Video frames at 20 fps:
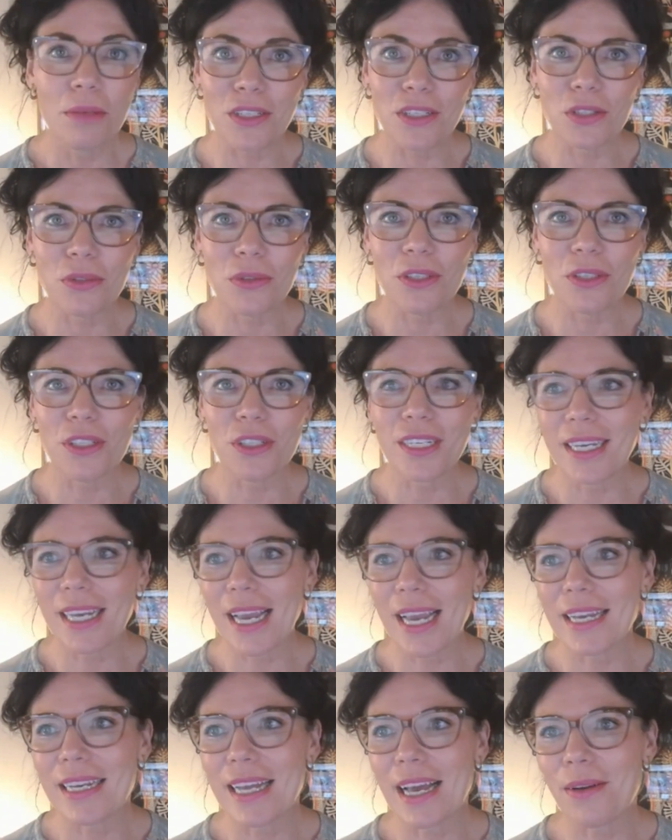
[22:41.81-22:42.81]
Make sure you
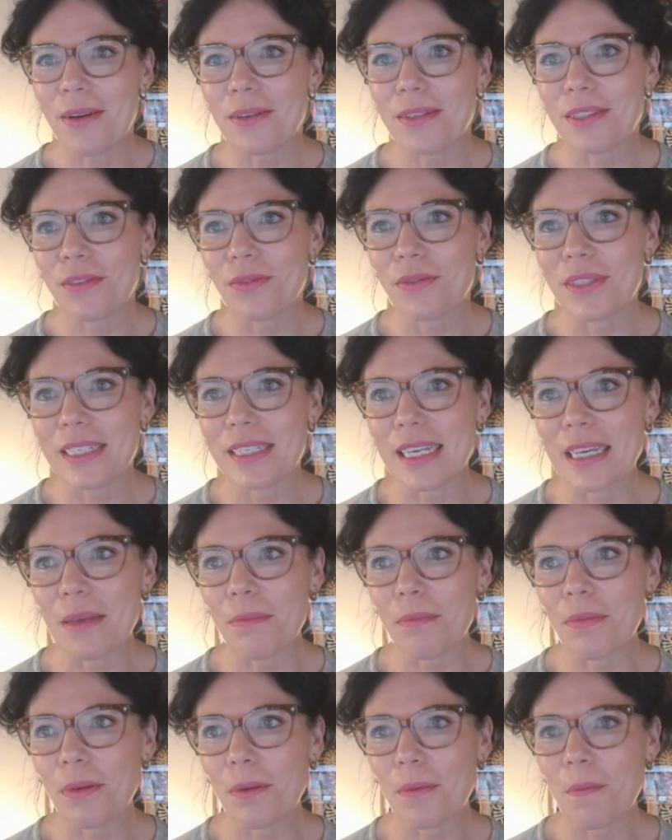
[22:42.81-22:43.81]
get 8 hours of
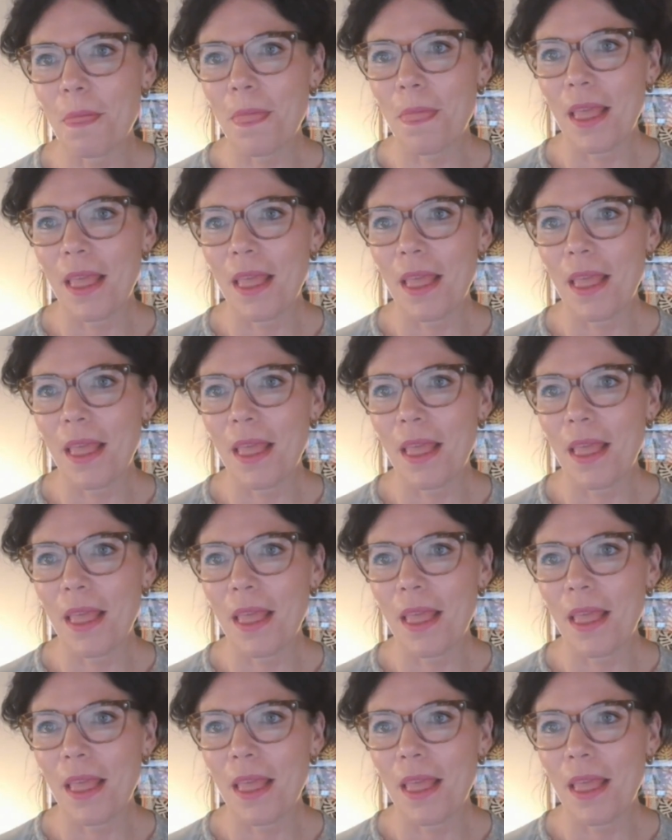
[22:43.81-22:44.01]
sleep.